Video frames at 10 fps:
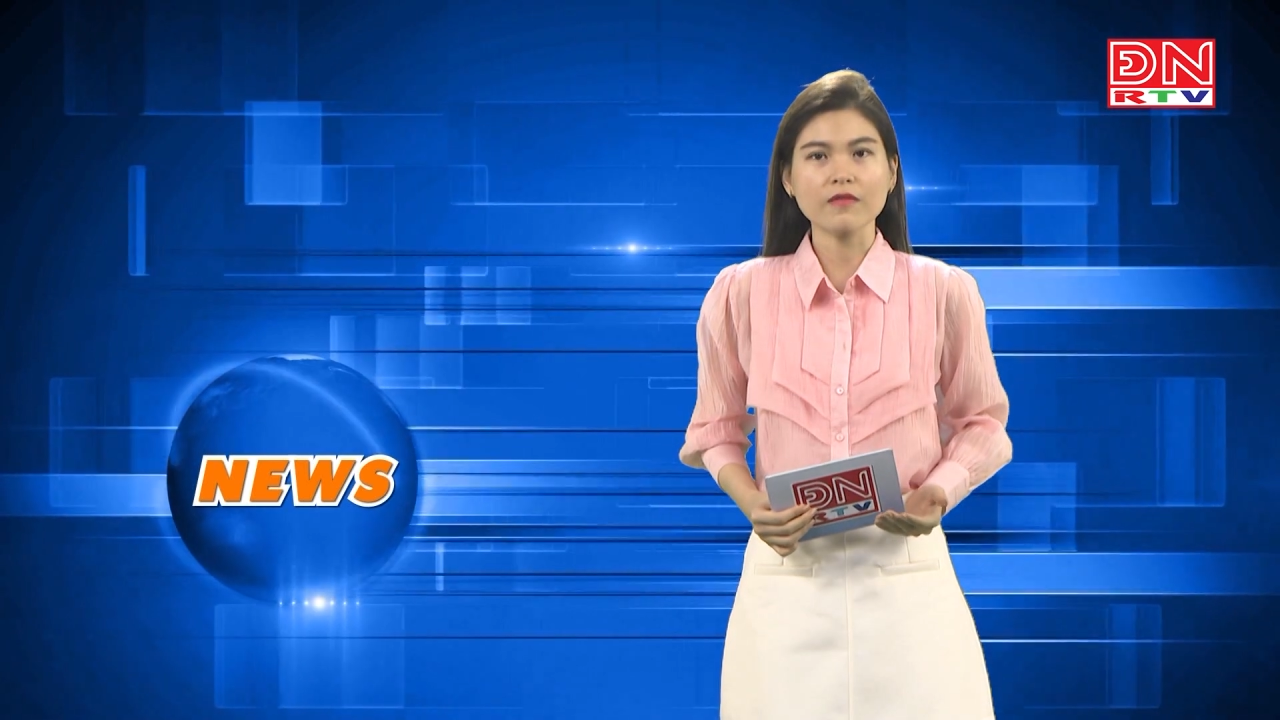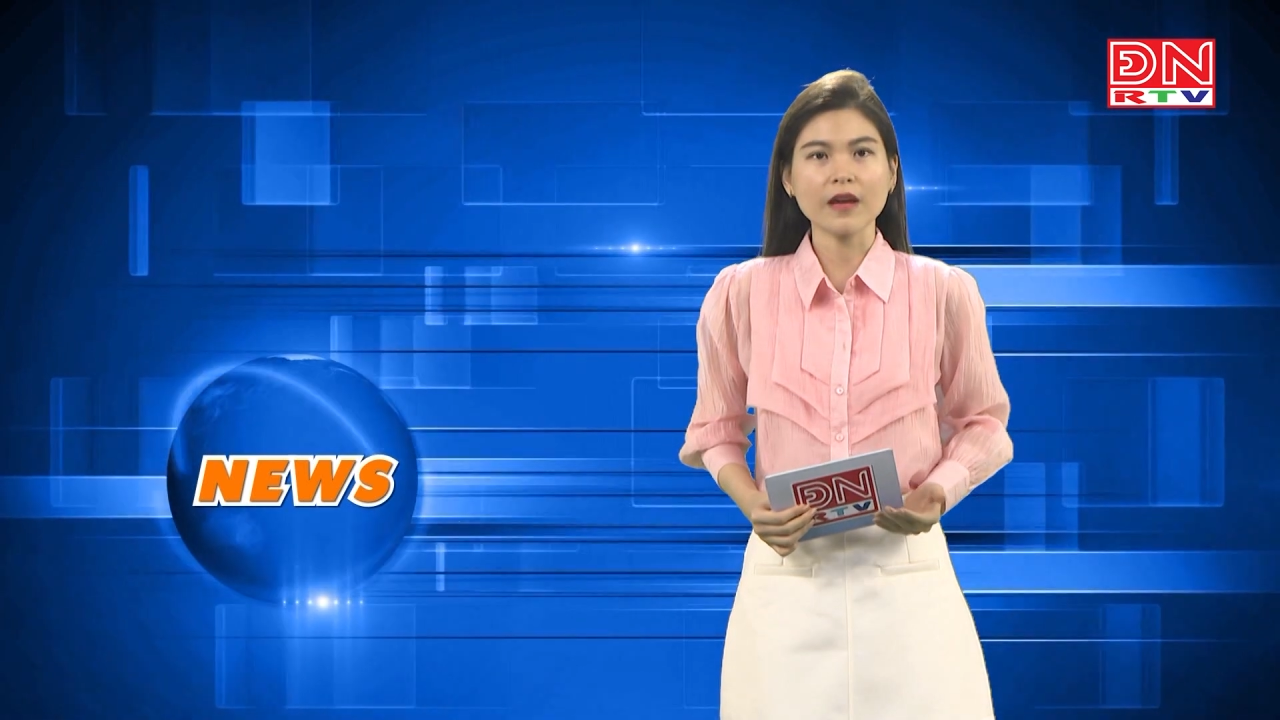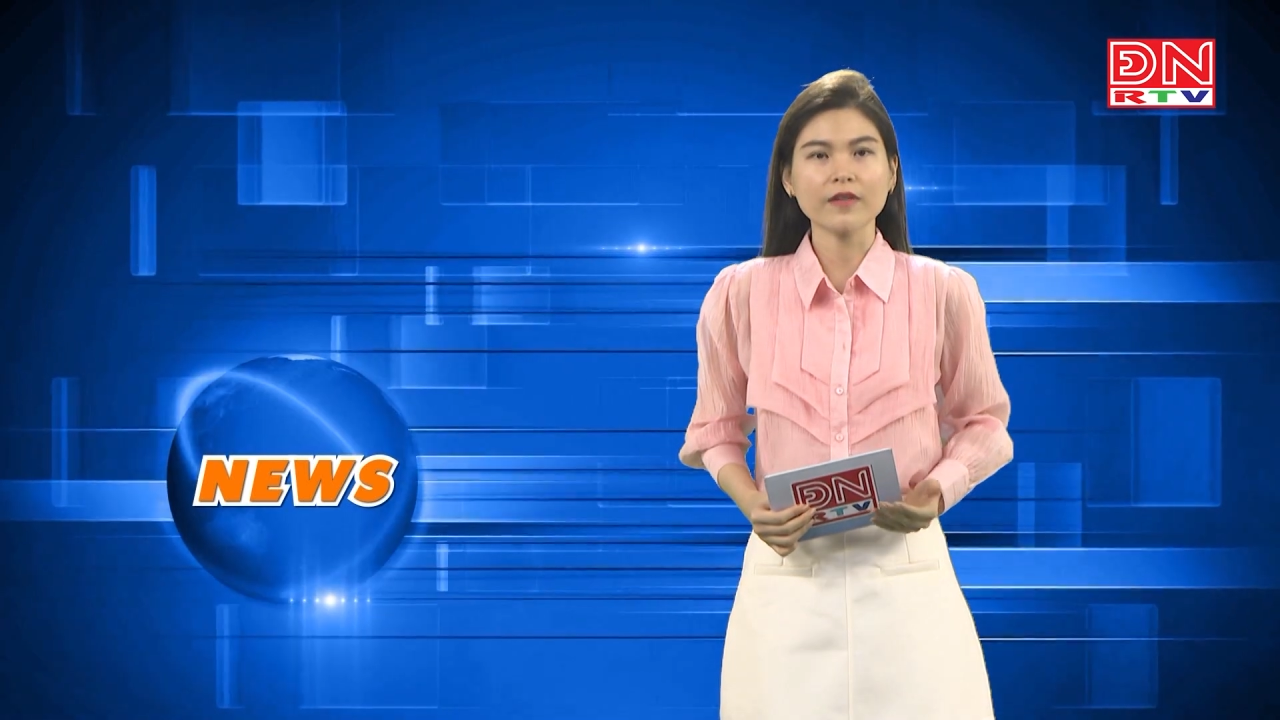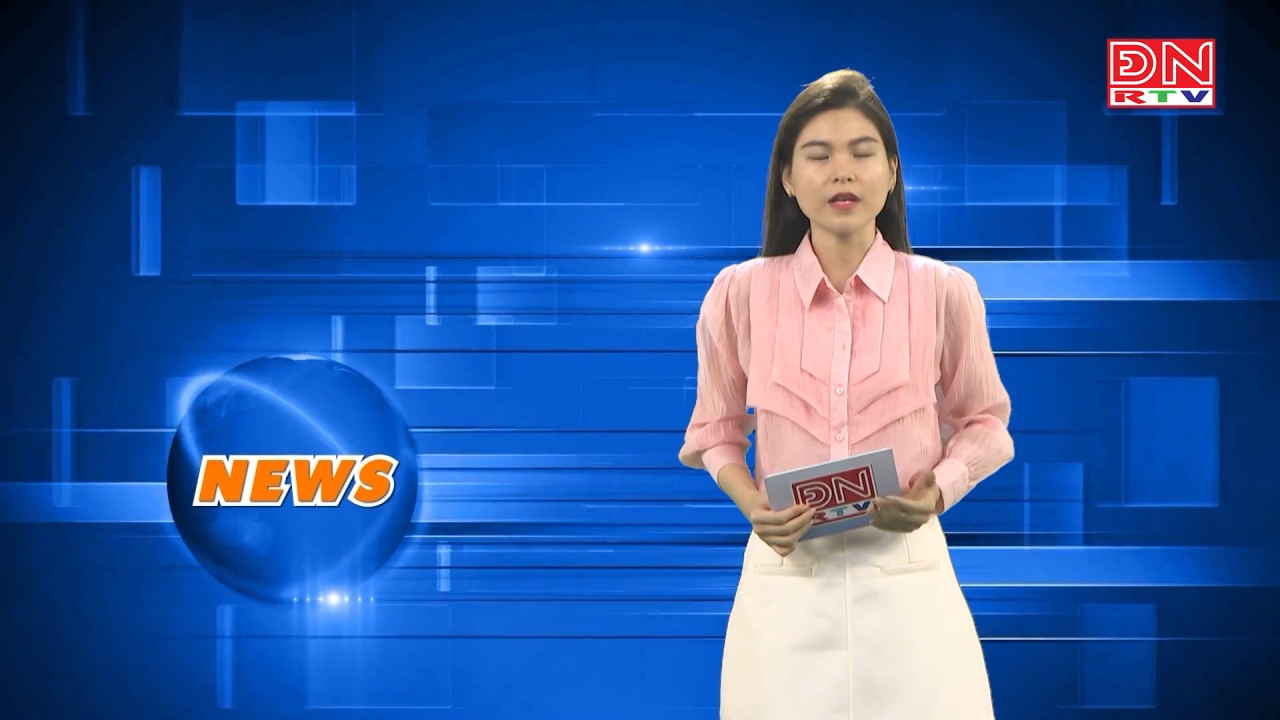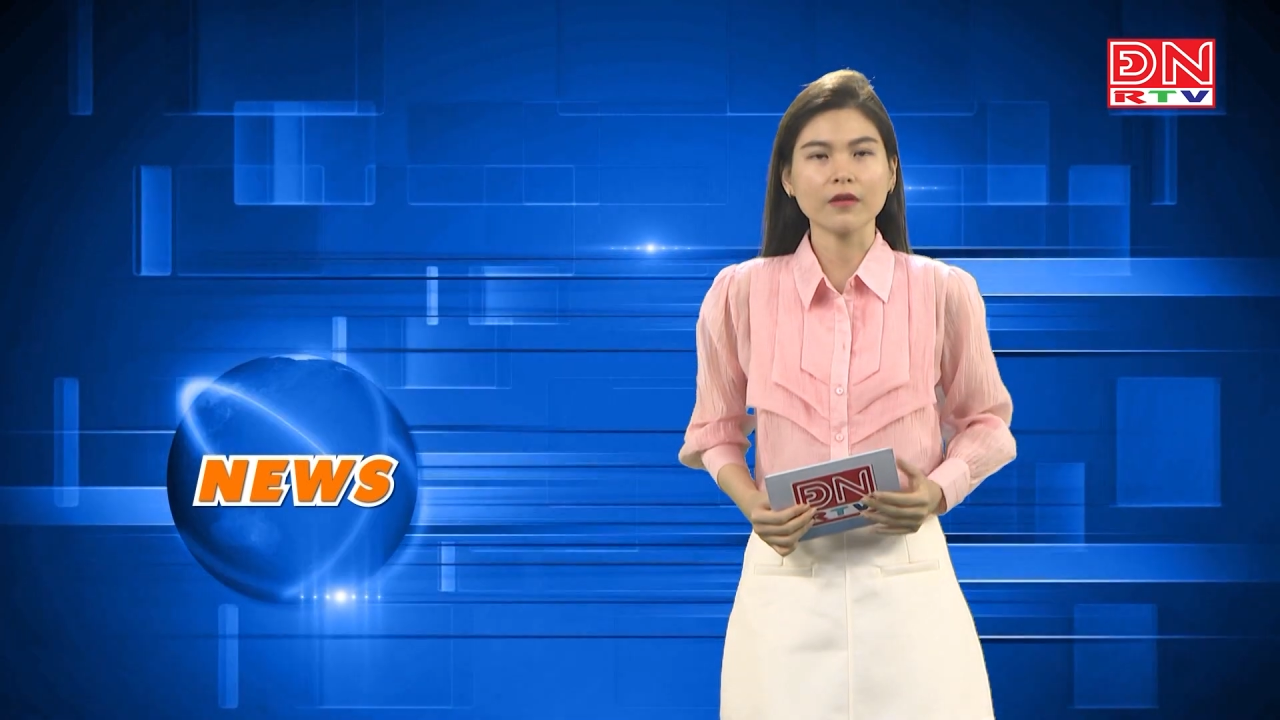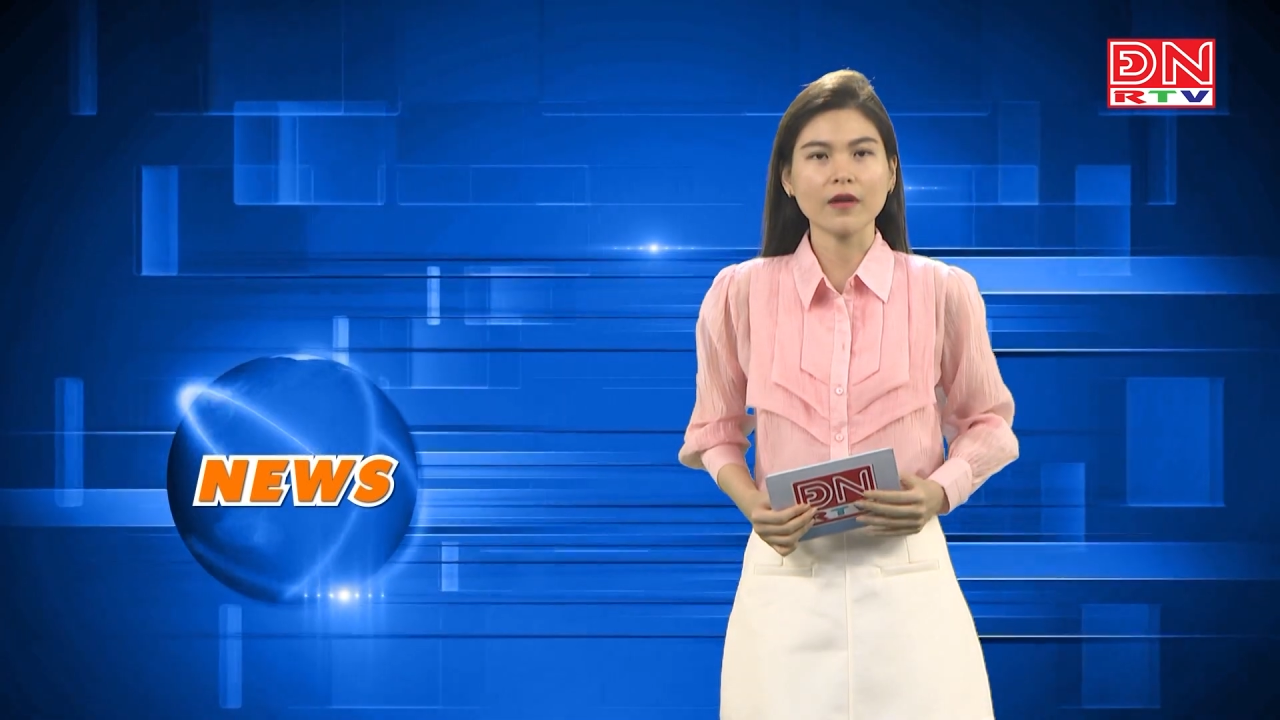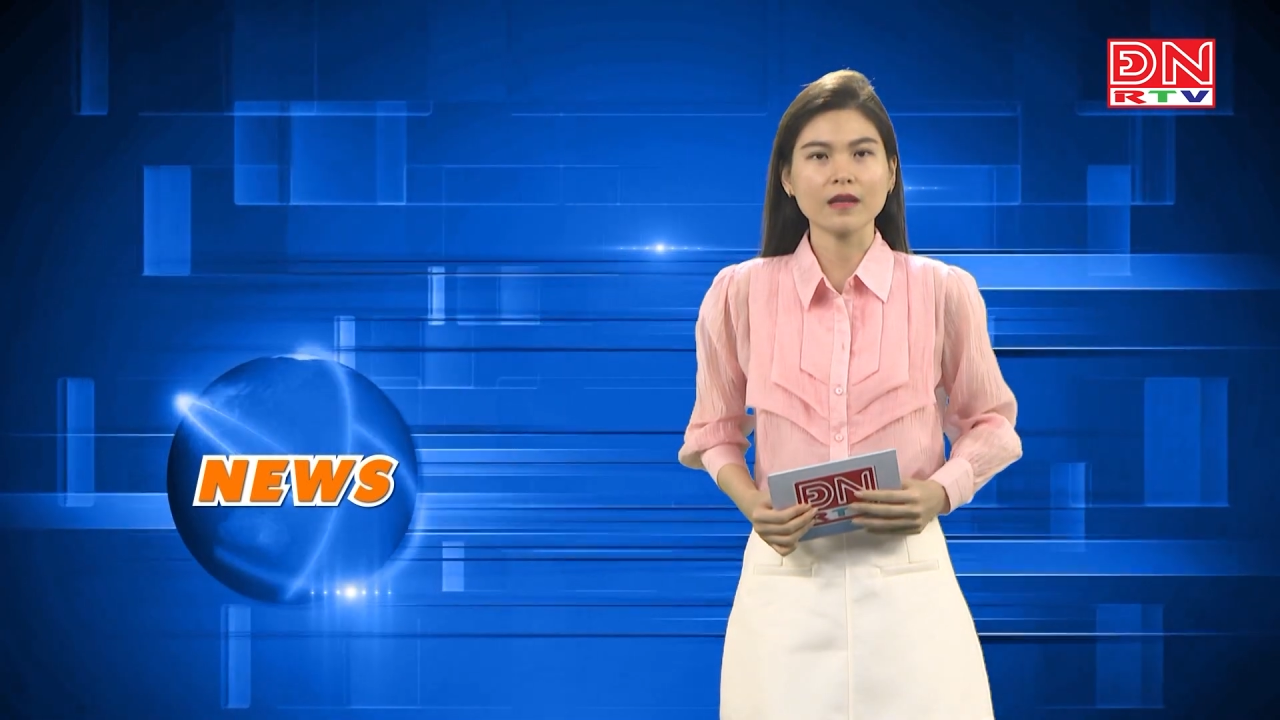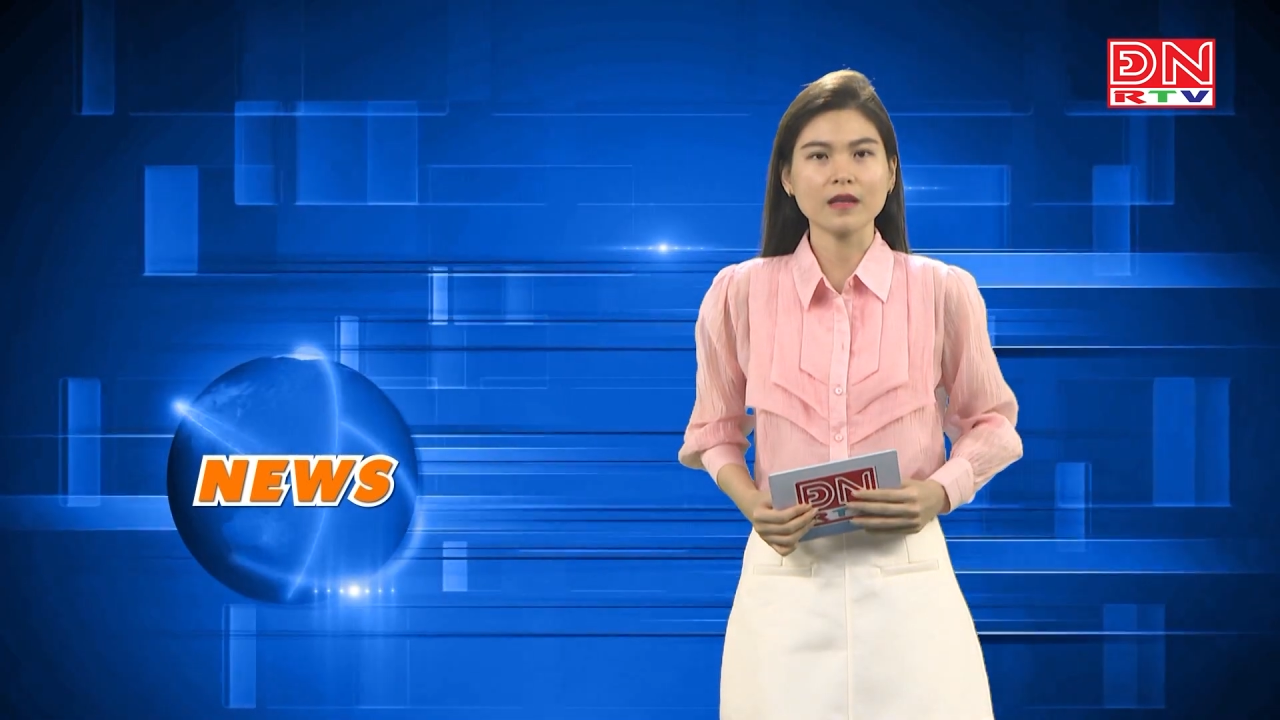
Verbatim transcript: revenue and